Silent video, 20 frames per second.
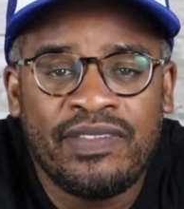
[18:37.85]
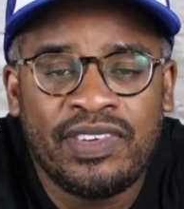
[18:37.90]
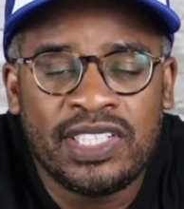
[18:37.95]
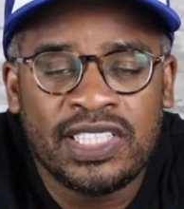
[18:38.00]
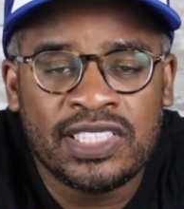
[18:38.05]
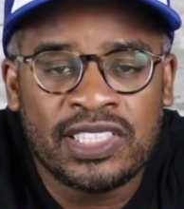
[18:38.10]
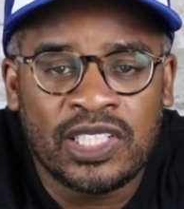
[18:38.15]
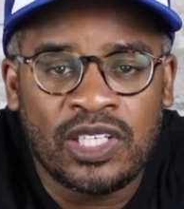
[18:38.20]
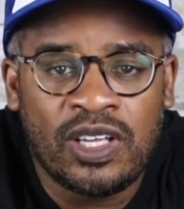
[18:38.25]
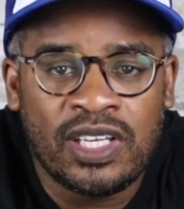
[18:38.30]
It
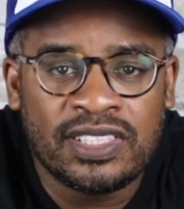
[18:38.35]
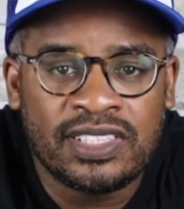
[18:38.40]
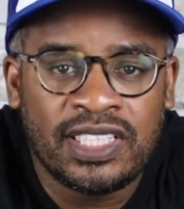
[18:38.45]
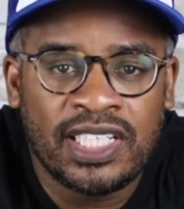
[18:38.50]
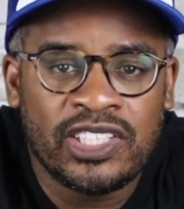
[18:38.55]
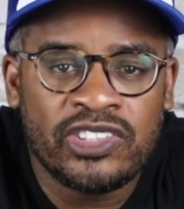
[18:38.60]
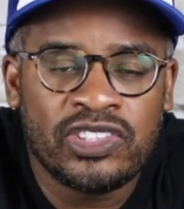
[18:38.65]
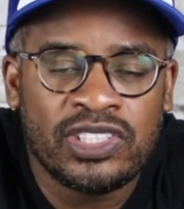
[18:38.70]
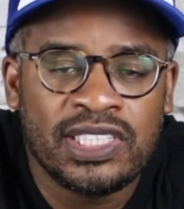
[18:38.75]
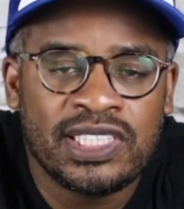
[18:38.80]
is the Los
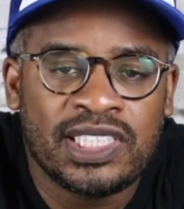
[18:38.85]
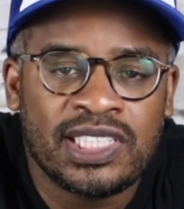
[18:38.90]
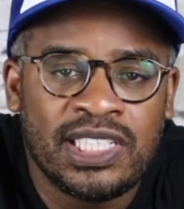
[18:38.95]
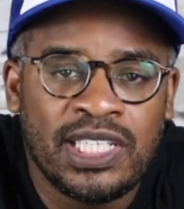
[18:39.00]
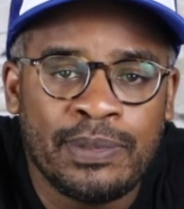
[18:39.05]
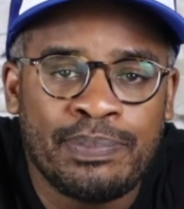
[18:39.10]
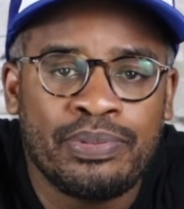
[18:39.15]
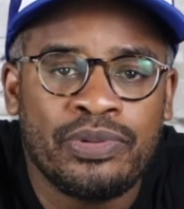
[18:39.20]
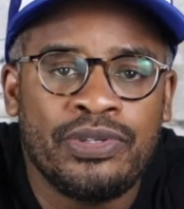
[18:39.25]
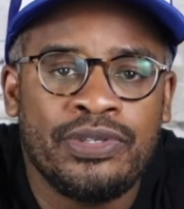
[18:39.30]
Angeles
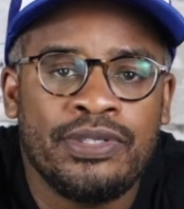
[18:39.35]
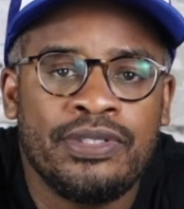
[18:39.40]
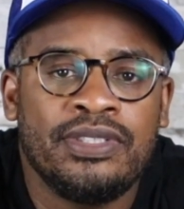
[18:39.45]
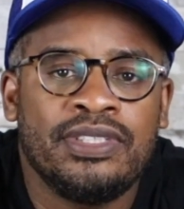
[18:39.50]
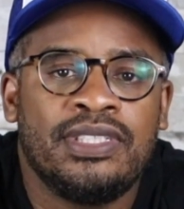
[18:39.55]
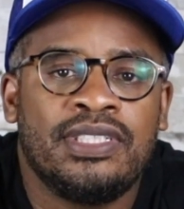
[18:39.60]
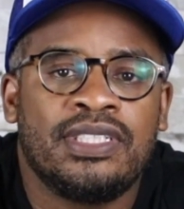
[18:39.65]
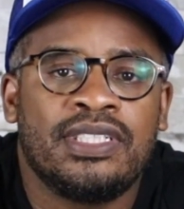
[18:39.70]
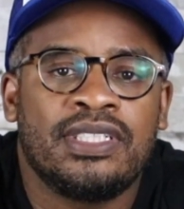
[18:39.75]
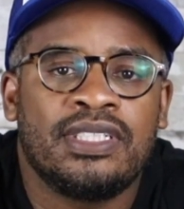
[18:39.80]

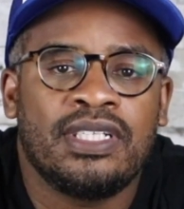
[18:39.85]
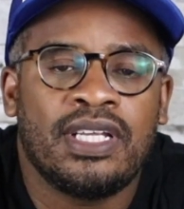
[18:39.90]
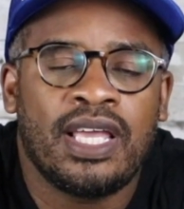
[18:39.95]
Clippers.